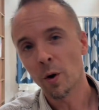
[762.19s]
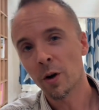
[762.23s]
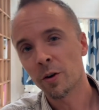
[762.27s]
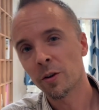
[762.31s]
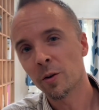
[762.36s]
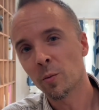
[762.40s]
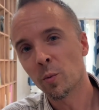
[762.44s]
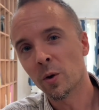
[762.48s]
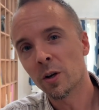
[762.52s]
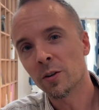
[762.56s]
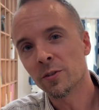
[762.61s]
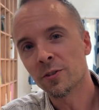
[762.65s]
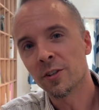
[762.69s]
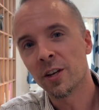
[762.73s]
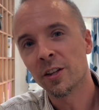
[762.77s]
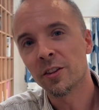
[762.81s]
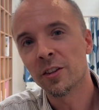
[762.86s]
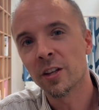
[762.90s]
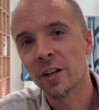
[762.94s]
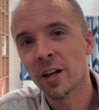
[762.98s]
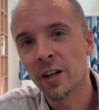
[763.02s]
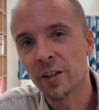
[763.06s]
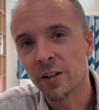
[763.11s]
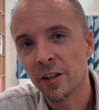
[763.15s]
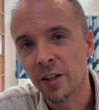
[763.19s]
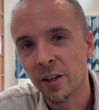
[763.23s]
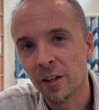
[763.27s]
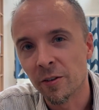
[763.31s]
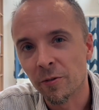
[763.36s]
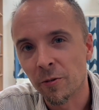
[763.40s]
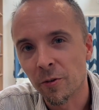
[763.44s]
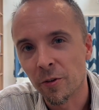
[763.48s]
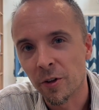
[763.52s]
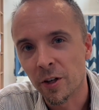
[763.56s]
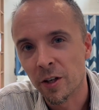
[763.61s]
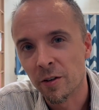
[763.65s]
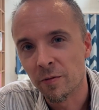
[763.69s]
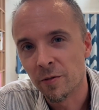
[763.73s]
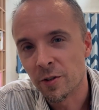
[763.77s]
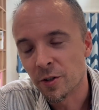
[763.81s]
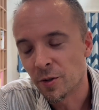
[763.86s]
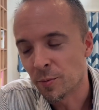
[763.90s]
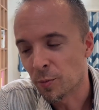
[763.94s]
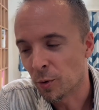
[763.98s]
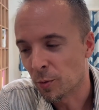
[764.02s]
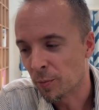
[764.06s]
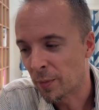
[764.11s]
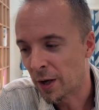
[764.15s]
Where did Wells get the idea for the
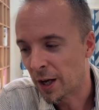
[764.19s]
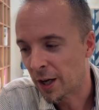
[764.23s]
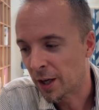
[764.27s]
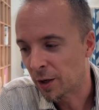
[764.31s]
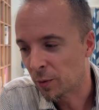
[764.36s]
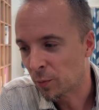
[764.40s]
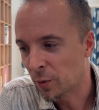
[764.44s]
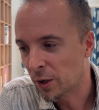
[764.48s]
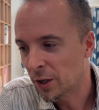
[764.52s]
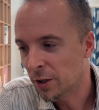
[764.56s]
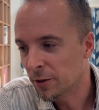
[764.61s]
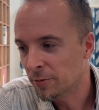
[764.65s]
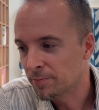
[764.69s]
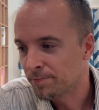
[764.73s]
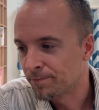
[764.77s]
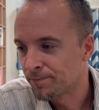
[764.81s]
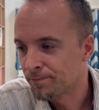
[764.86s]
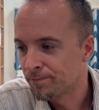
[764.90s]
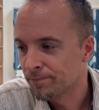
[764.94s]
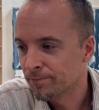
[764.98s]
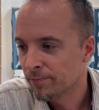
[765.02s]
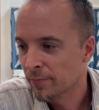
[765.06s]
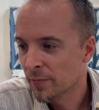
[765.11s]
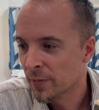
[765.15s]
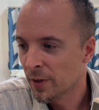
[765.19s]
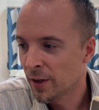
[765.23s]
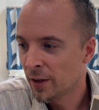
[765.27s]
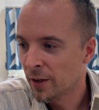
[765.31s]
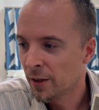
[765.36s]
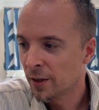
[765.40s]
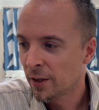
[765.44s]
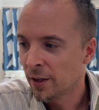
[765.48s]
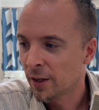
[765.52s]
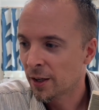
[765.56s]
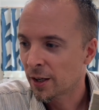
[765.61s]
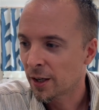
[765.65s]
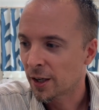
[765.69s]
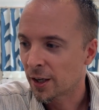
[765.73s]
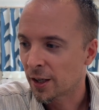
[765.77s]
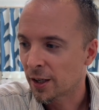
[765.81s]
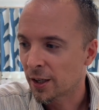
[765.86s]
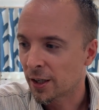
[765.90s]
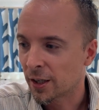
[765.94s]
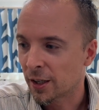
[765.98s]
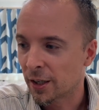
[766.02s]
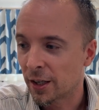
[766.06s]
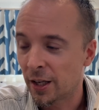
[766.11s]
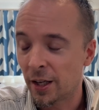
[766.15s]
Invisible Man? Well,
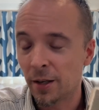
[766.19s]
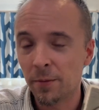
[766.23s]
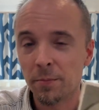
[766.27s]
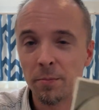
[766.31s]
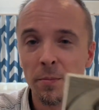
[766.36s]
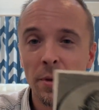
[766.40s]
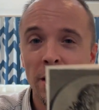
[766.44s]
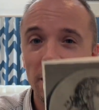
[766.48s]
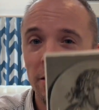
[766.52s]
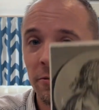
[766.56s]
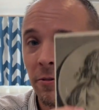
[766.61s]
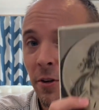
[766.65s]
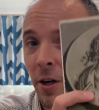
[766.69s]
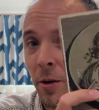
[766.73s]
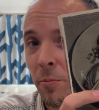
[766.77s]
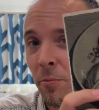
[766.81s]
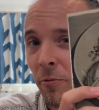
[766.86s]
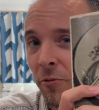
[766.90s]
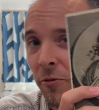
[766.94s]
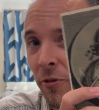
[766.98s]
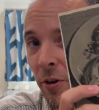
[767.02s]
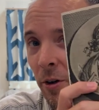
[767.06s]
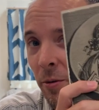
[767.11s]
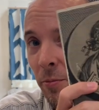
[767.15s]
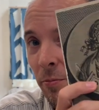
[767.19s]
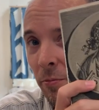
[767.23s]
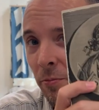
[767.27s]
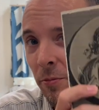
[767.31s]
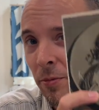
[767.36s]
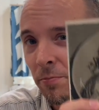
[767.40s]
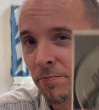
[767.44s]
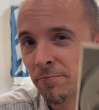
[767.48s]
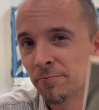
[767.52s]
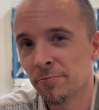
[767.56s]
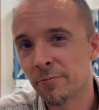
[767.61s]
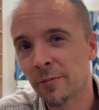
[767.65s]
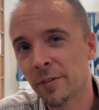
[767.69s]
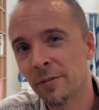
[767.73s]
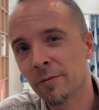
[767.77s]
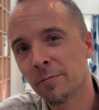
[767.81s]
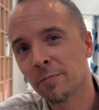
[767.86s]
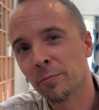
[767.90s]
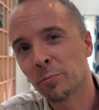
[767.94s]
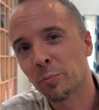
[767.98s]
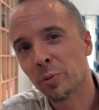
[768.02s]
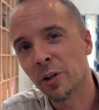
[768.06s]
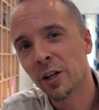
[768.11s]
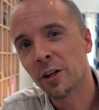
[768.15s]
it may have come from
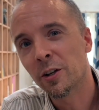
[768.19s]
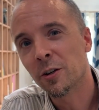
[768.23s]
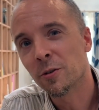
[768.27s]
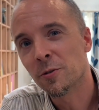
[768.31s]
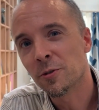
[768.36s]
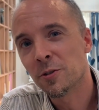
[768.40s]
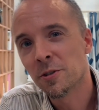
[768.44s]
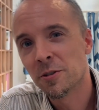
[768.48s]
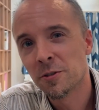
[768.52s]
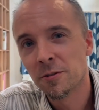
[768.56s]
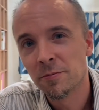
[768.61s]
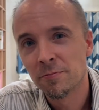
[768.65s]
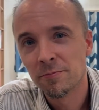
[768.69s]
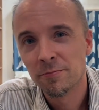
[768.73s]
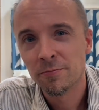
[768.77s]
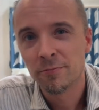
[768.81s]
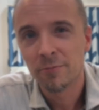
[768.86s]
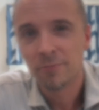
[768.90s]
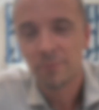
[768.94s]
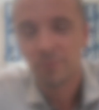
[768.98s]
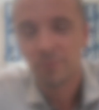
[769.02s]
Plato's